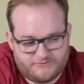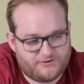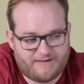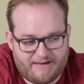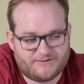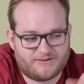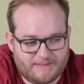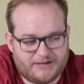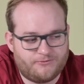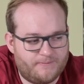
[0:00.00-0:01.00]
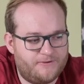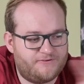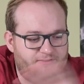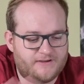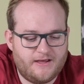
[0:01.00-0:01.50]
sort of having manual
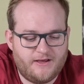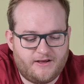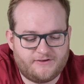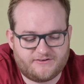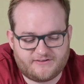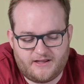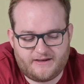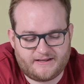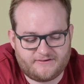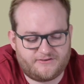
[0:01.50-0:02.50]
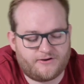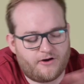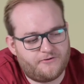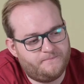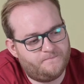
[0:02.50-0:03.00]
modes and just learning as you
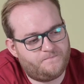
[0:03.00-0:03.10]
go,